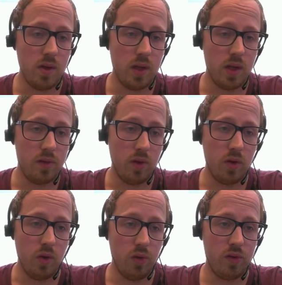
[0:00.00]
Here's a
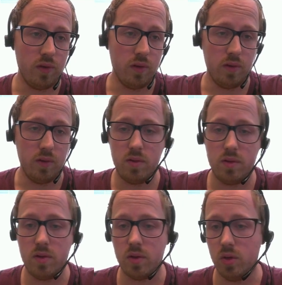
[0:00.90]
closer
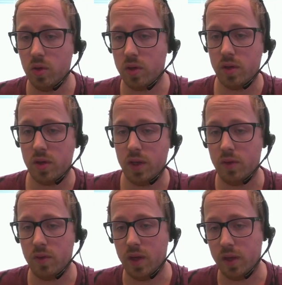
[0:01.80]
look
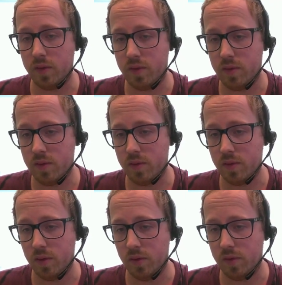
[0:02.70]
into that. So
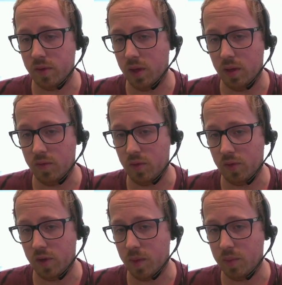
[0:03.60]
you see, for
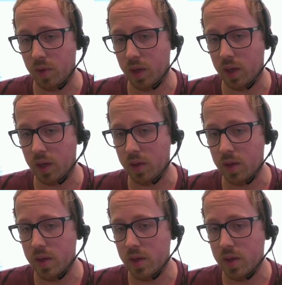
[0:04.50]
example, here
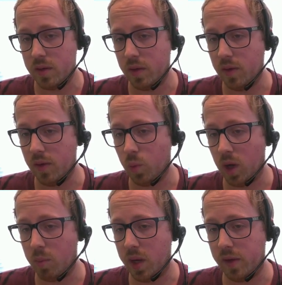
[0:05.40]
that there's one
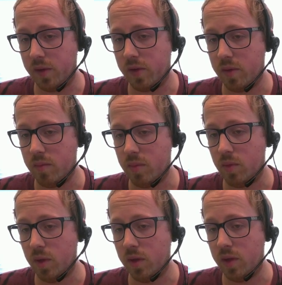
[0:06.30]
match
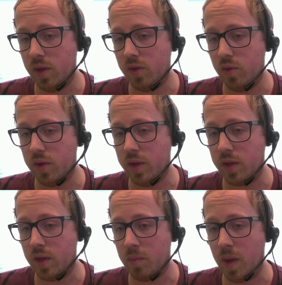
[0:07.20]
between these 2
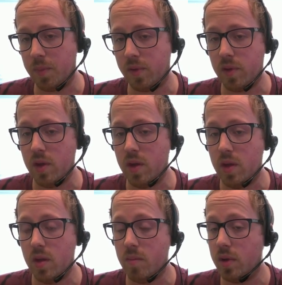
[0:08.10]
genetic maps,
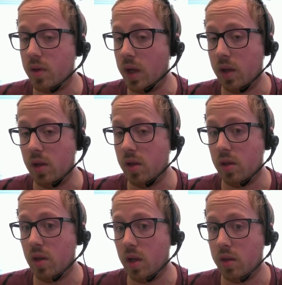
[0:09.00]
but then
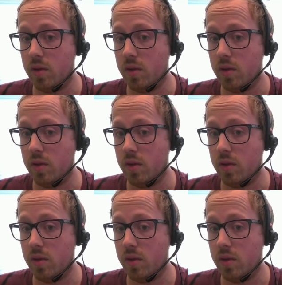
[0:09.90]
none